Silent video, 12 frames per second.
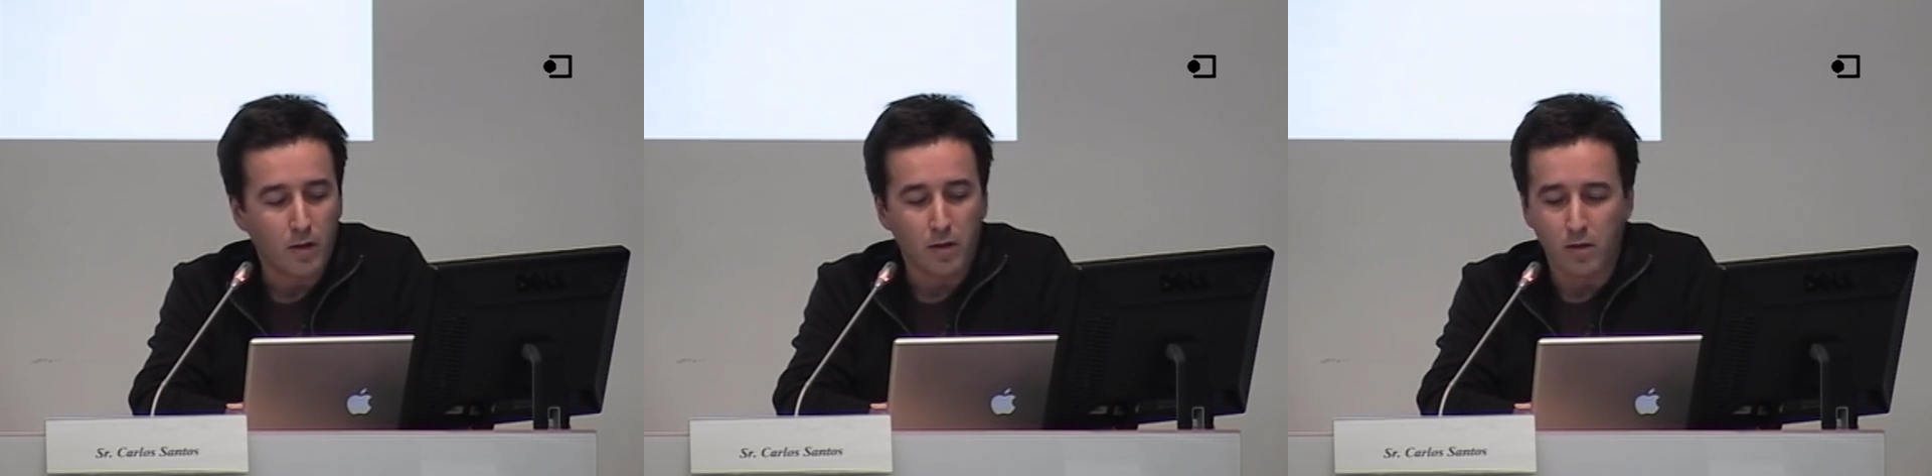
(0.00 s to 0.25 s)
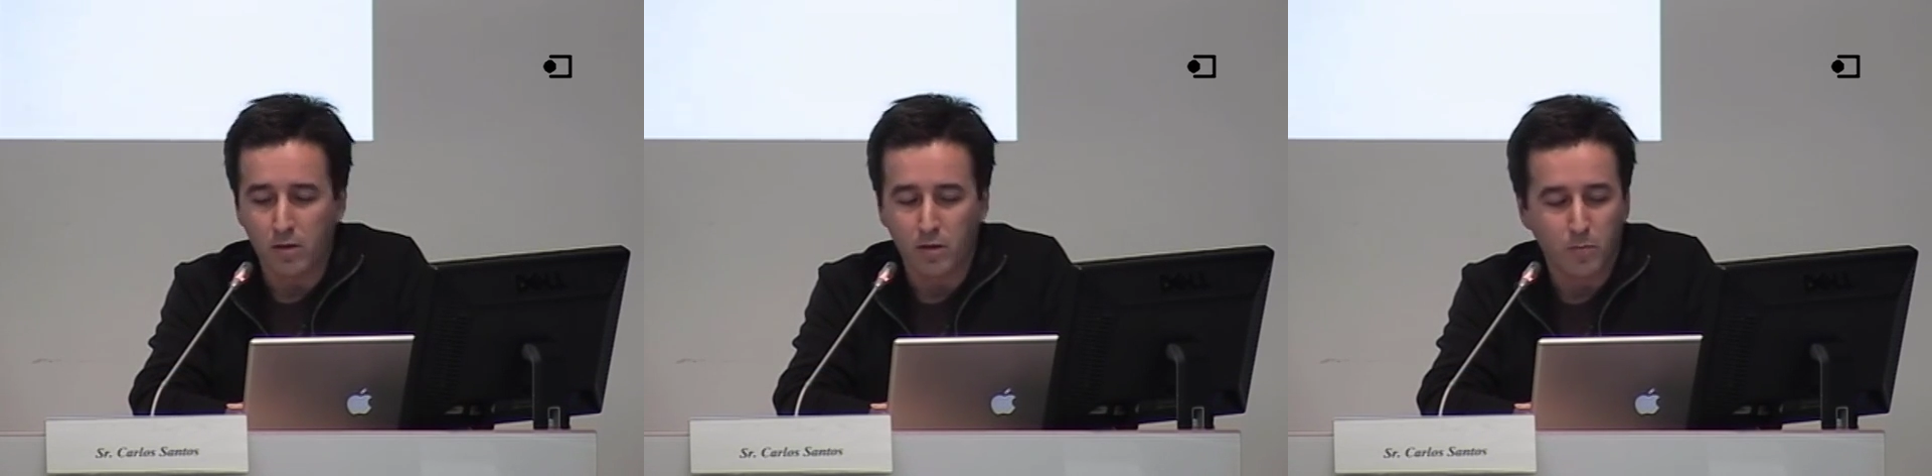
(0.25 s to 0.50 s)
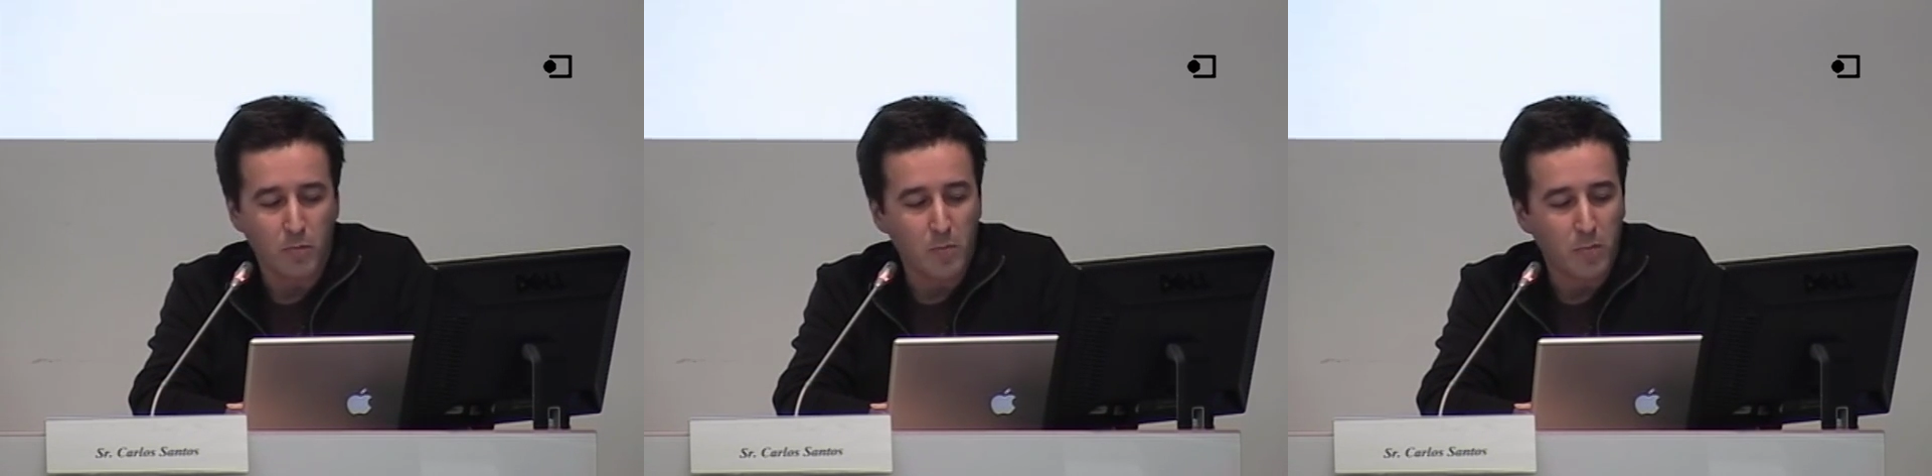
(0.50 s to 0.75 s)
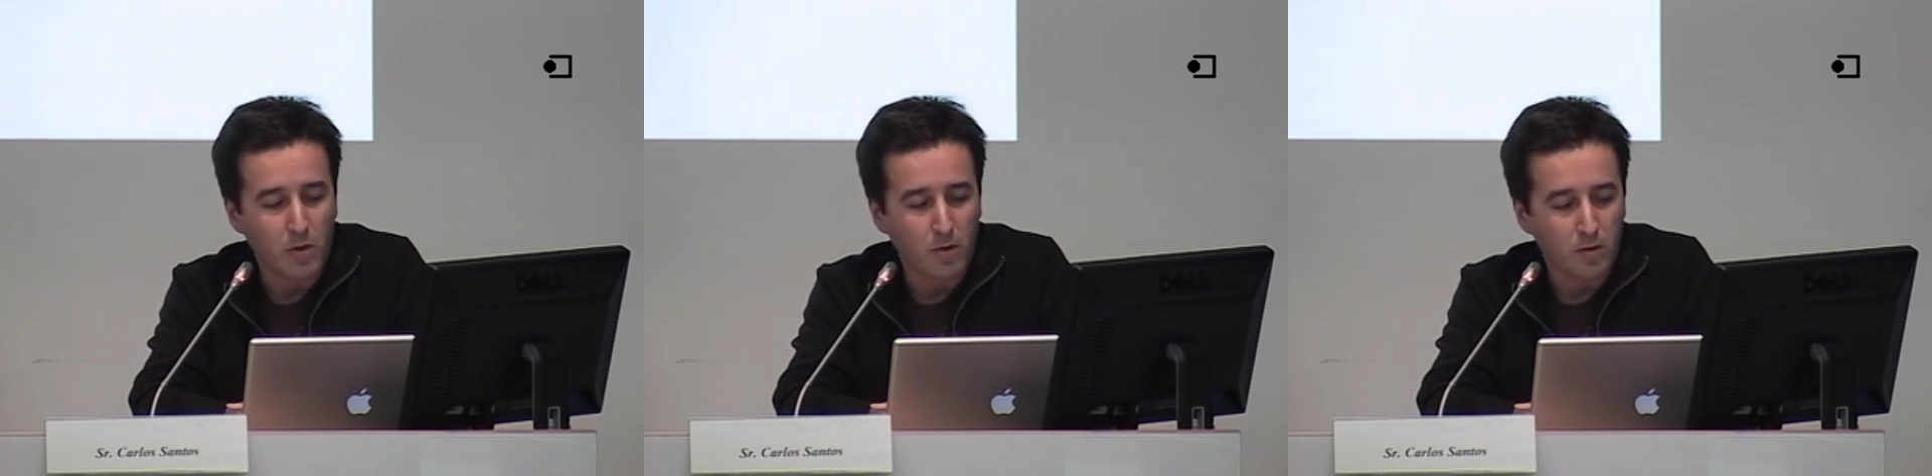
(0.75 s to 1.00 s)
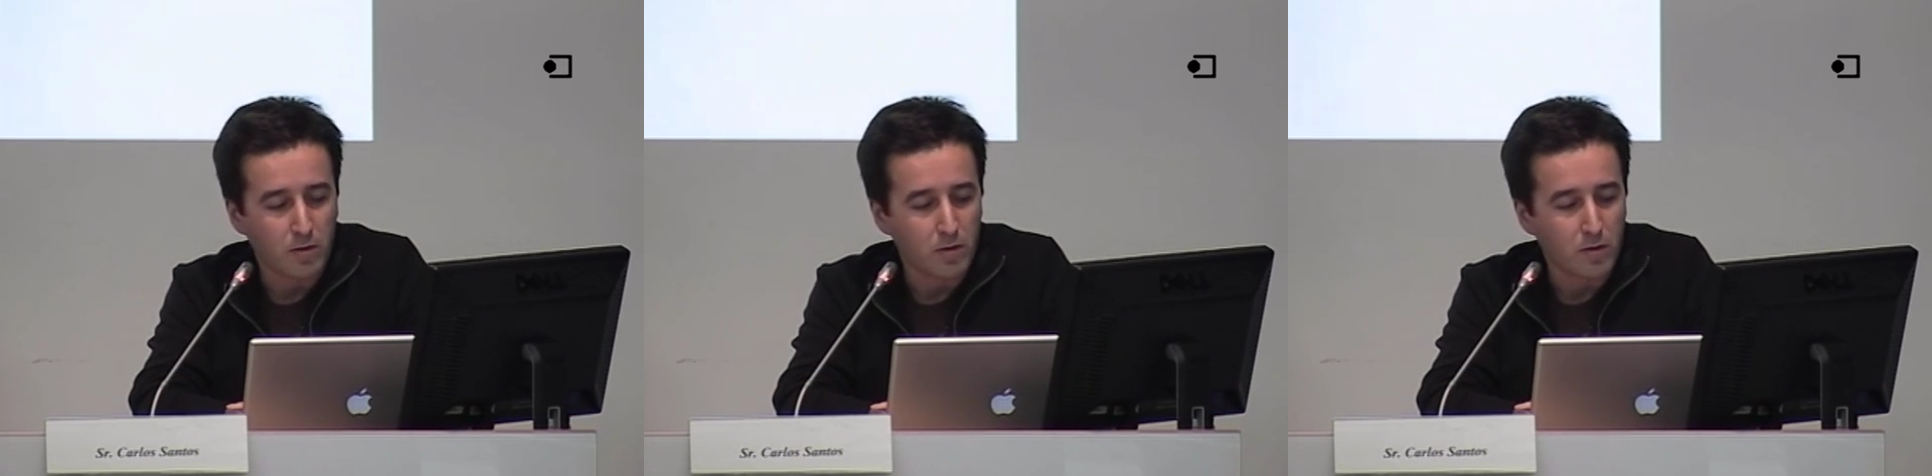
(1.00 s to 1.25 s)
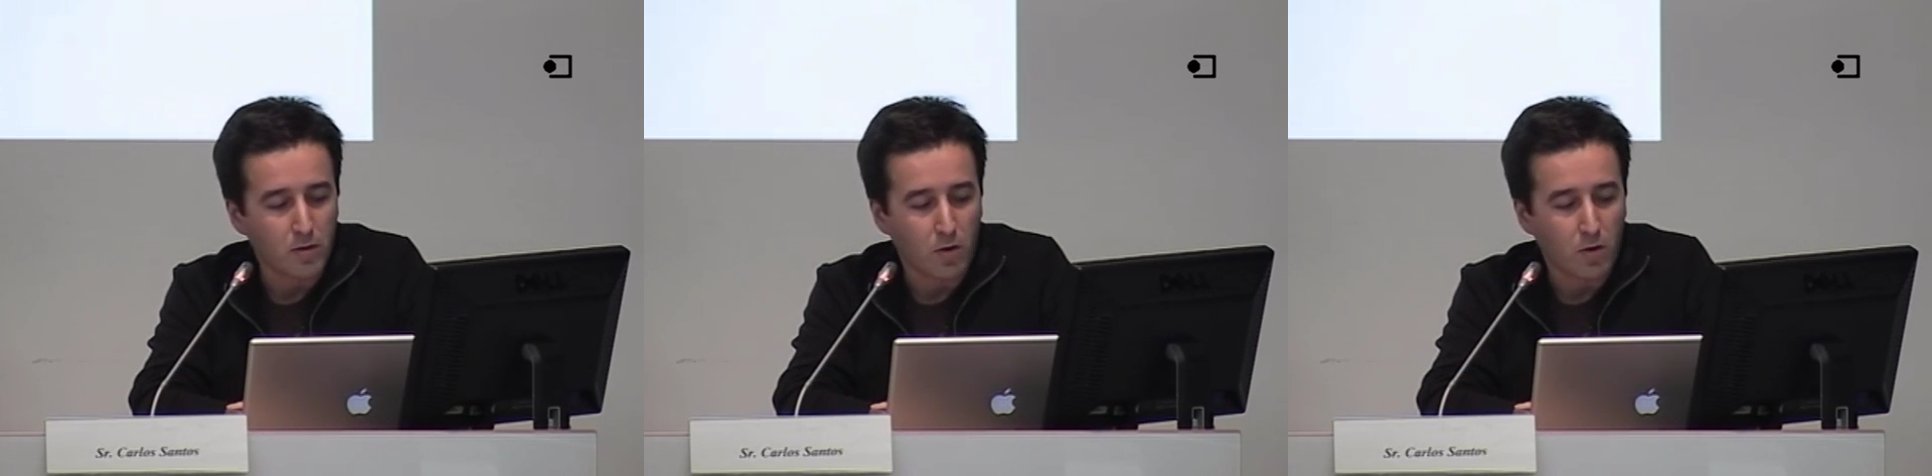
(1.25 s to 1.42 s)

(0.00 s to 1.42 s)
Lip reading: the people, the